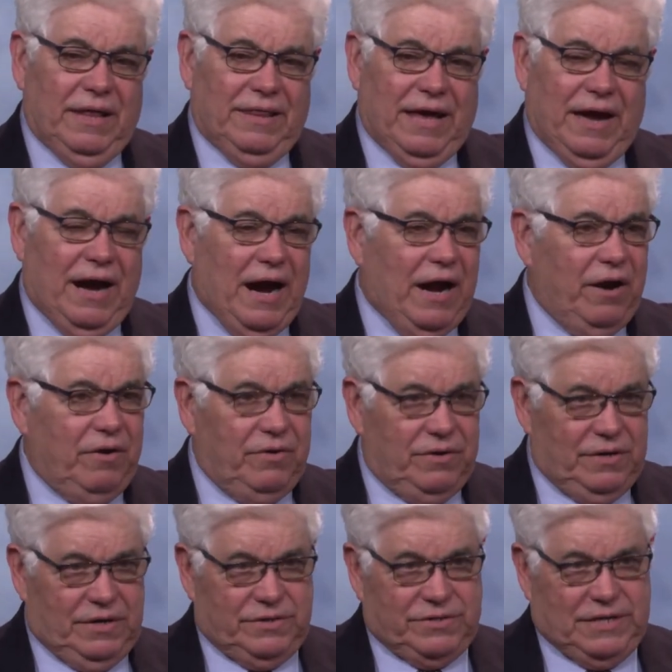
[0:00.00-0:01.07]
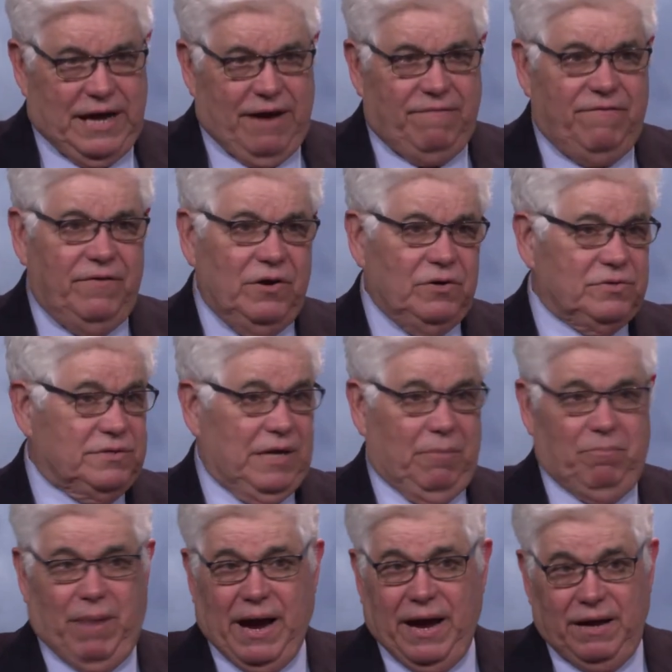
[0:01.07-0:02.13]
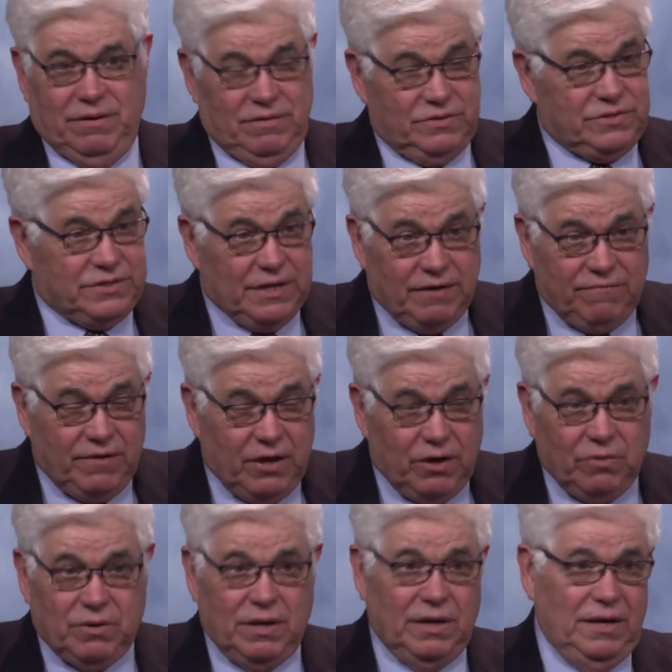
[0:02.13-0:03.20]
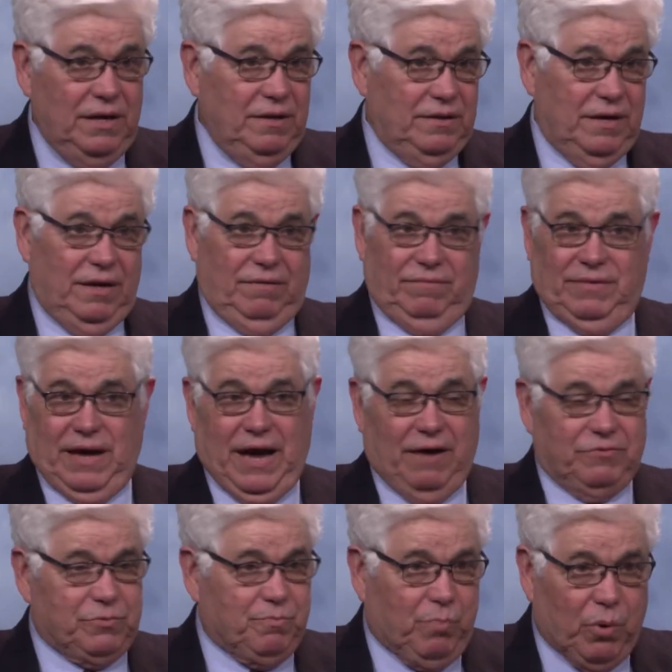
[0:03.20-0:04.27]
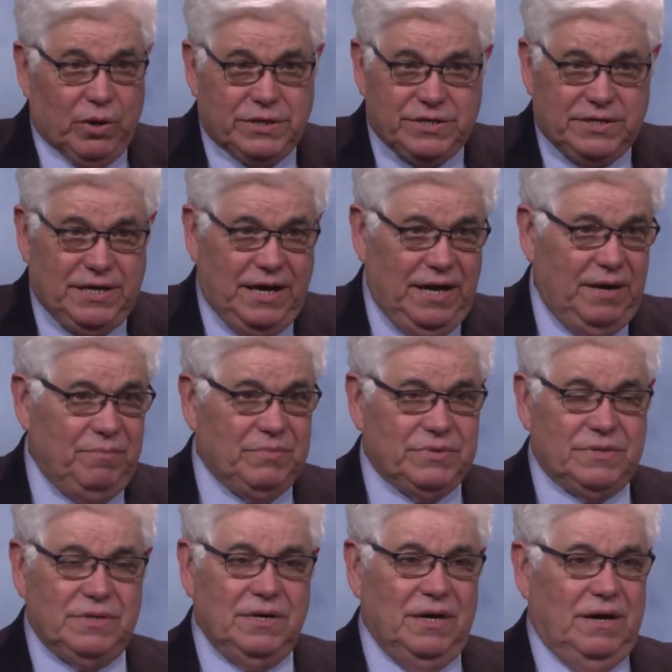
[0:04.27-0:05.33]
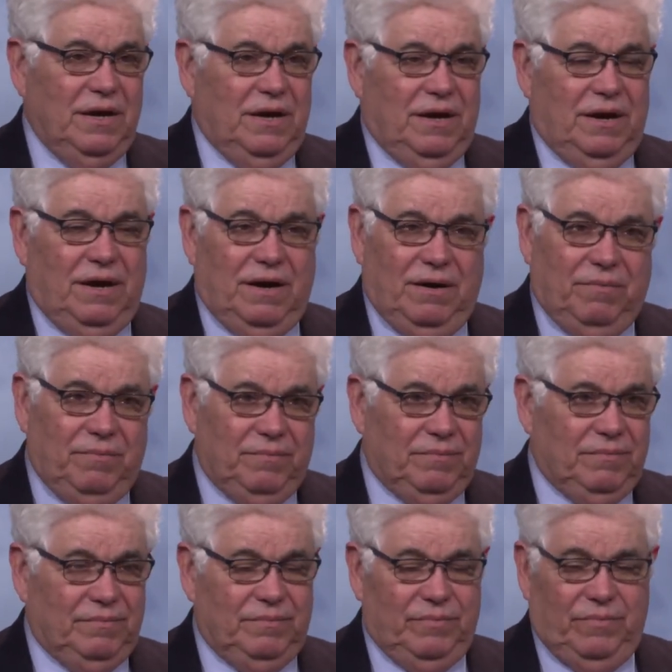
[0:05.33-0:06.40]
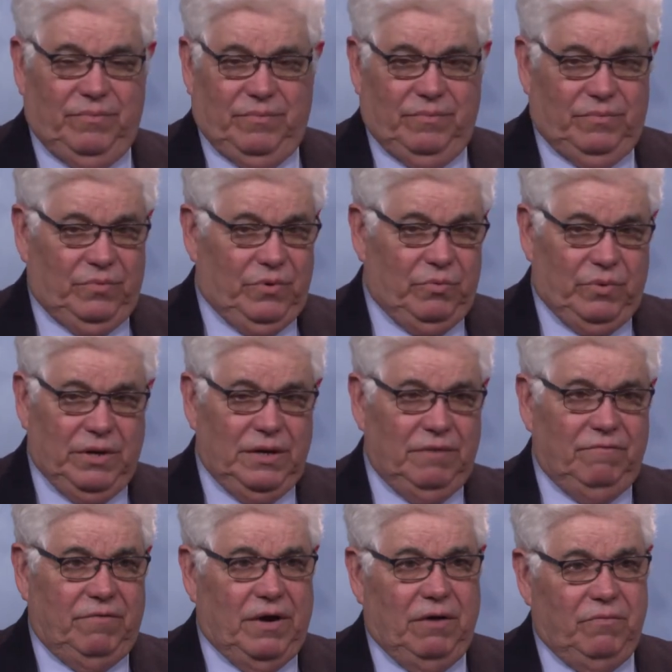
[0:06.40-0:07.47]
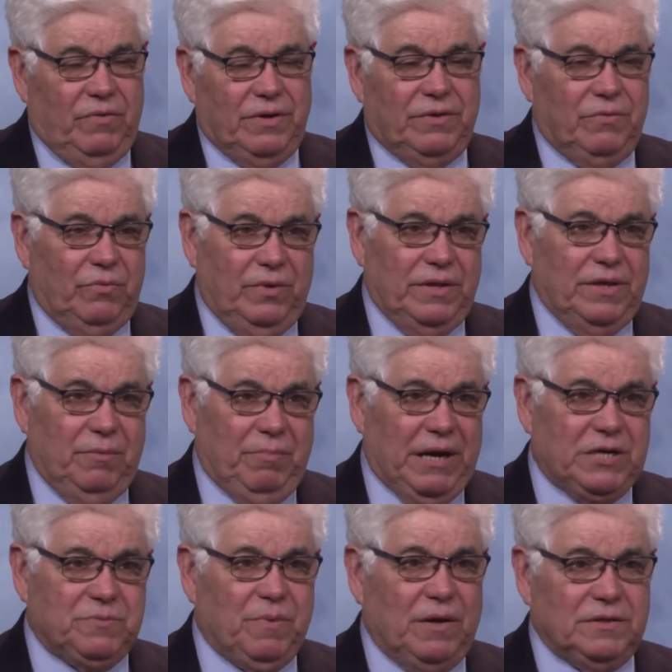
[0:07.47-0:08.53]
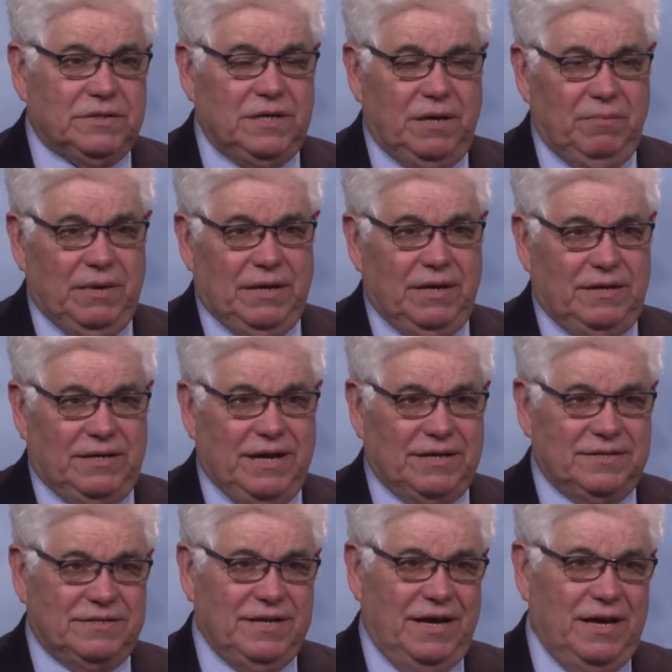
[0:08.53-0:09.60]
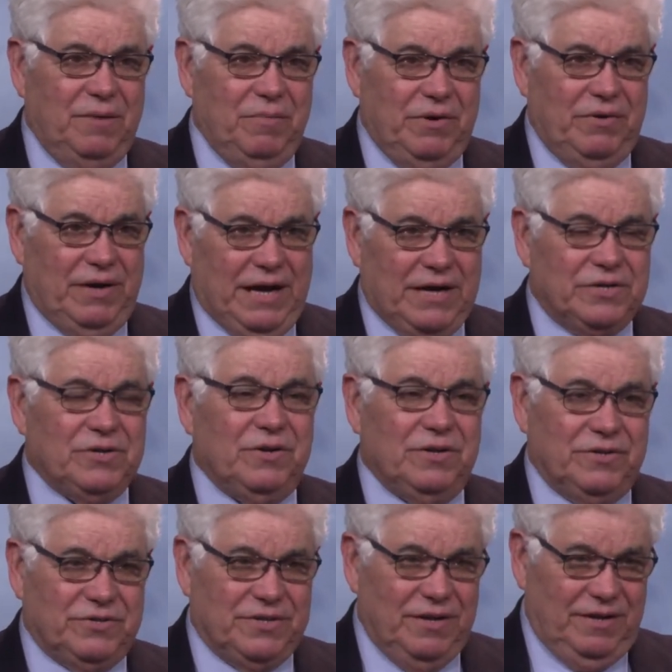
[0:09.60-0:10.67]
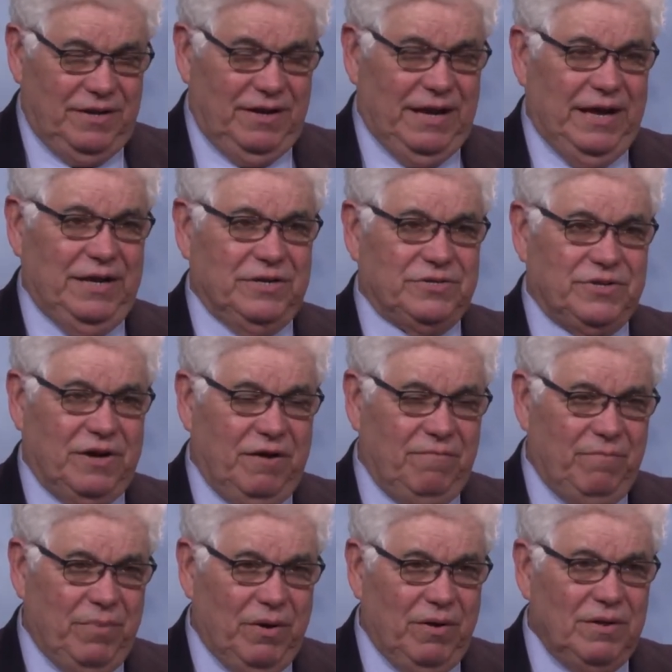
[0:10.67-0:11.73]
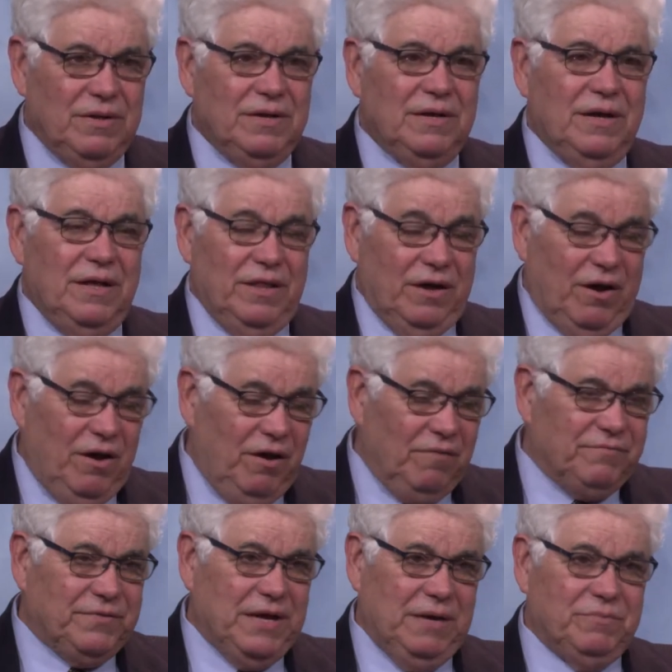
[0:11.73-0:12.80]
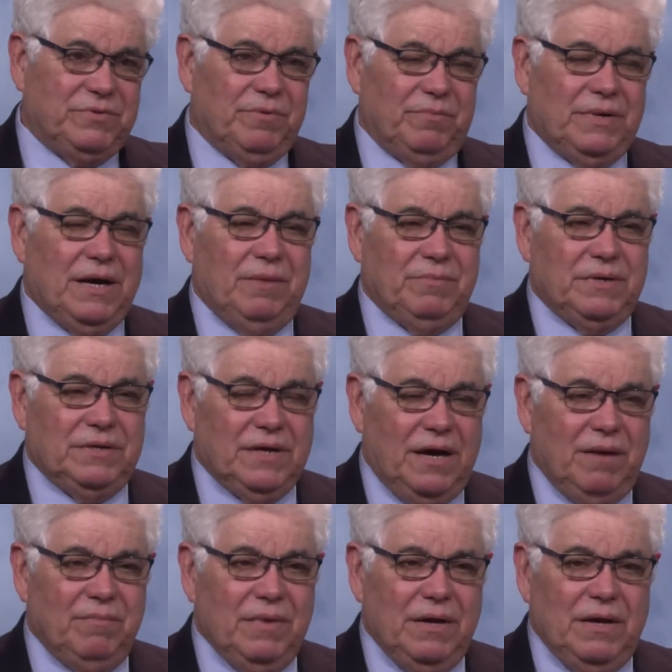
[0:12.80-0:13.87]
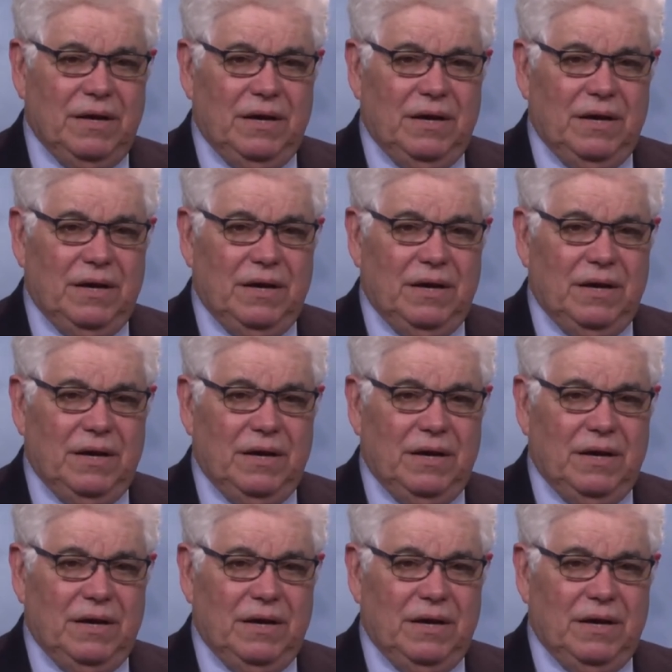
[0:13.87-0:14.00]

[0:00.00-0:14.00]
They hire uh, staff folks, they buy stuff locally, they, they have sports teams, um, we're real involved with, with the baseball team at Texas A&M International and the, the ladies softball, the golf teams from time to time.